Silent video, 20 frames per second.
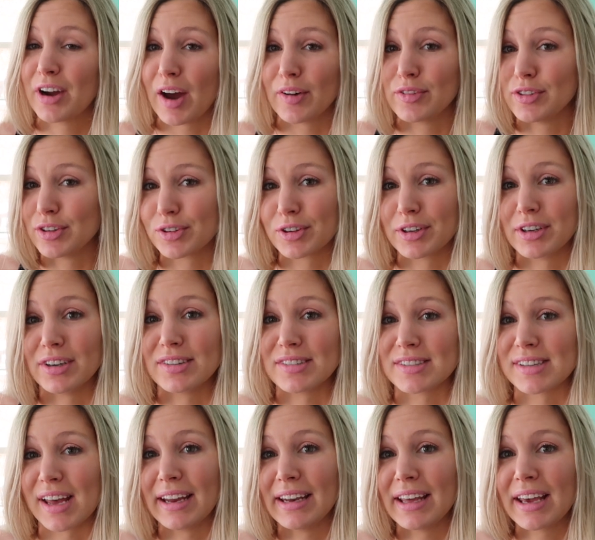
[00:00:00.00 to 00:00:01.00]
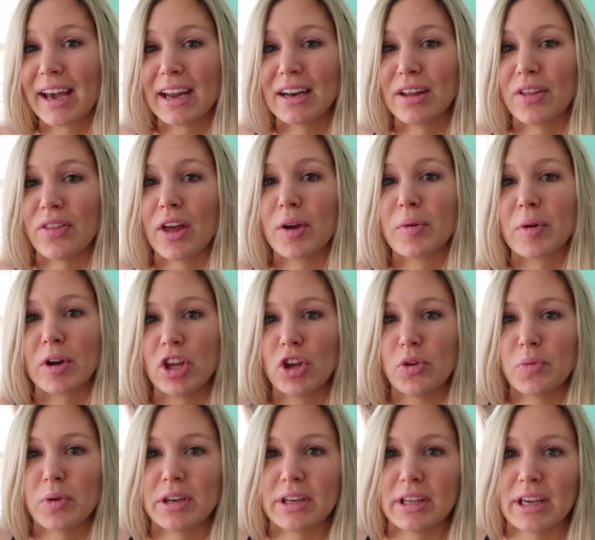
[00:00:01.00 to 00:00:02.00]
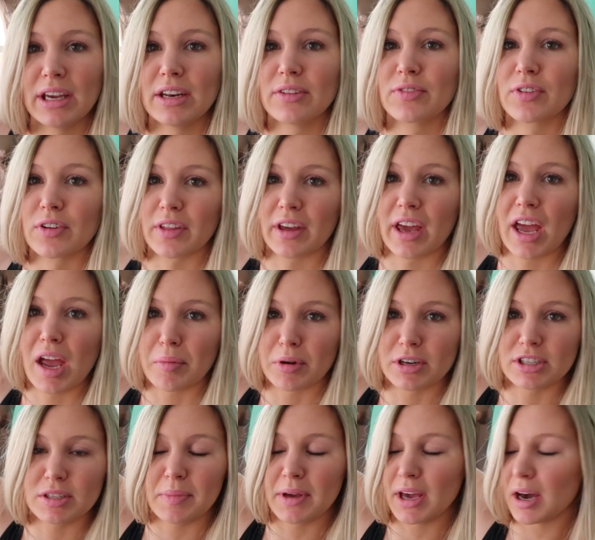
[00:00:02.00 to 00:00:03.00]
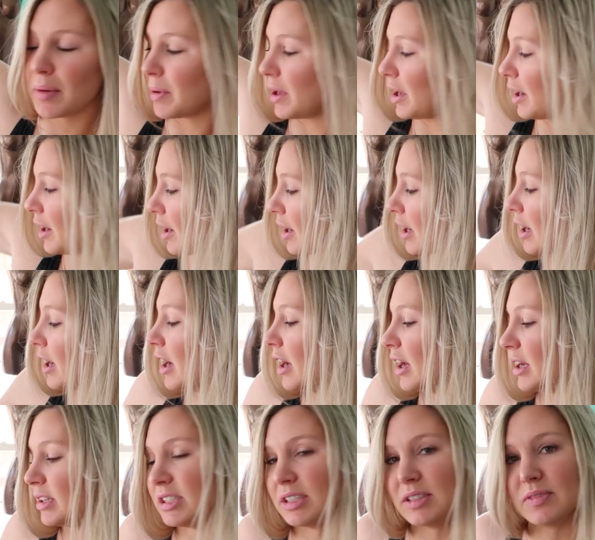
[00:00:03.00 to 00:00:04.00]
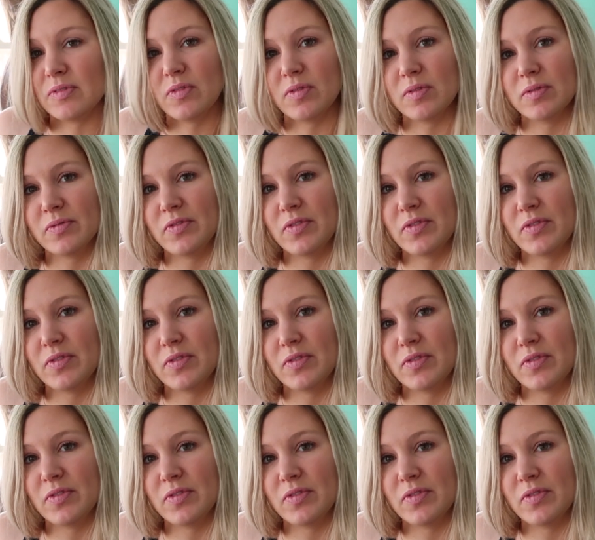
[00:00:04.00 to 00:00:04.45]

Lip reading: craft tutorials, any kind of thing where you would need for the camera to be up here to